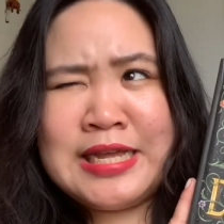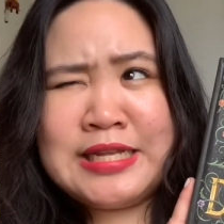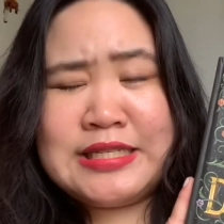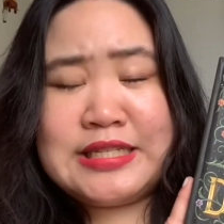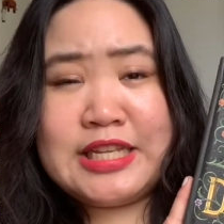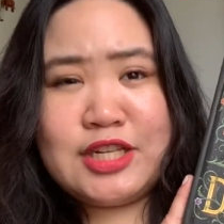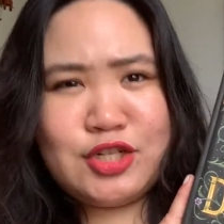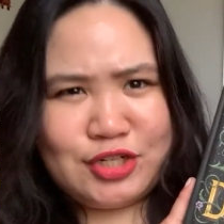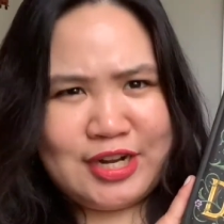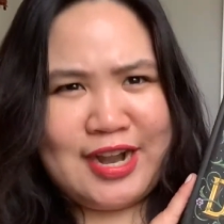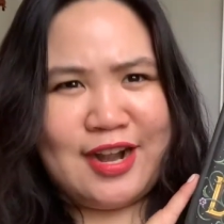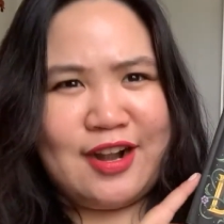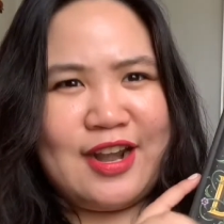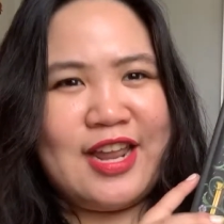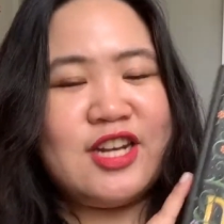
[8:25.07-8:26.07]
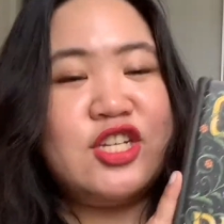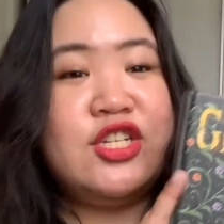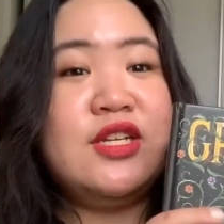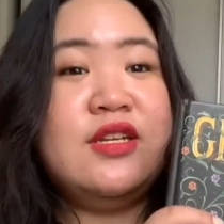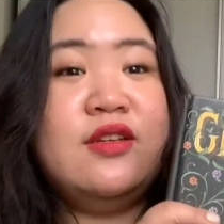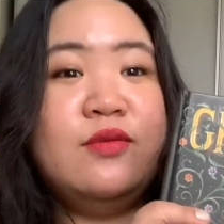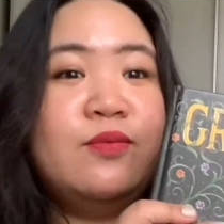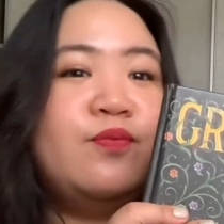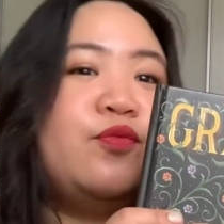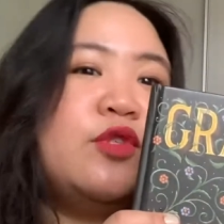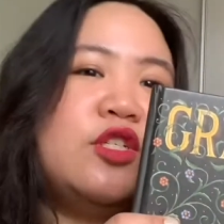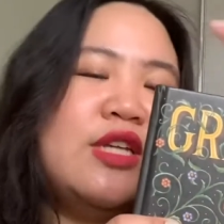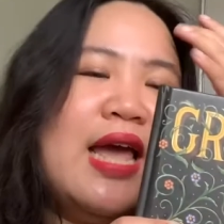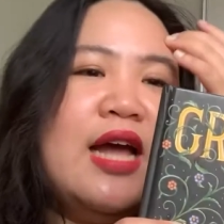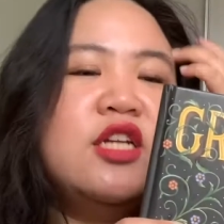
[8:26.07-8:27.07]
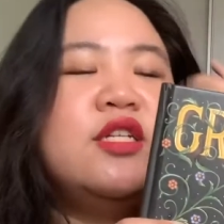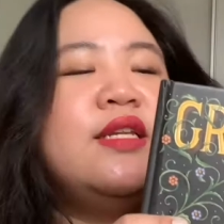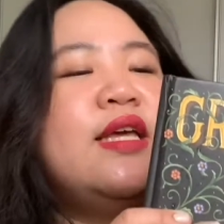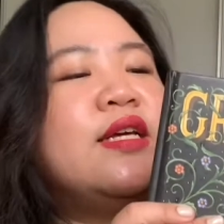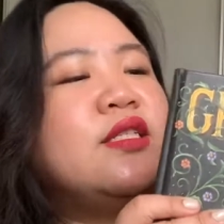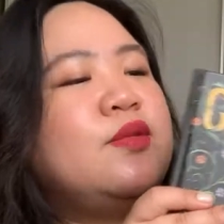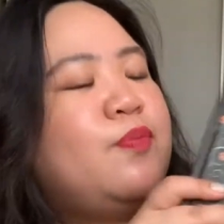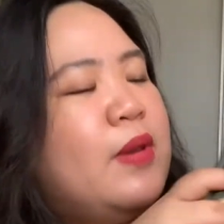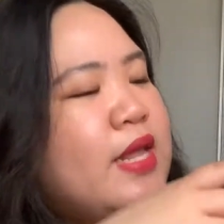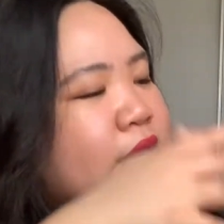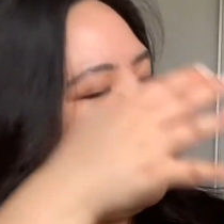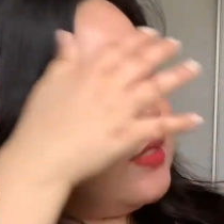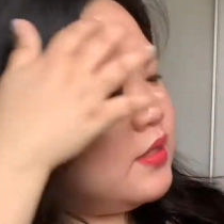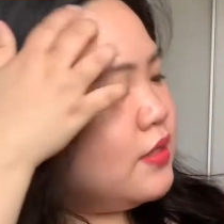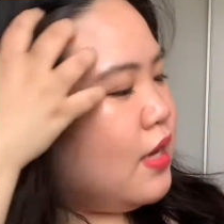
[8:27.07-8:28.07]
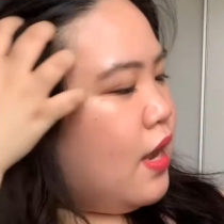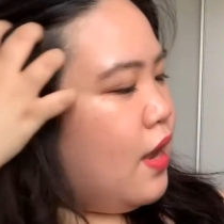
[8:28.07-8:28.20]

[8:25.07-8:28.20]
Skillshare, and she actually explains,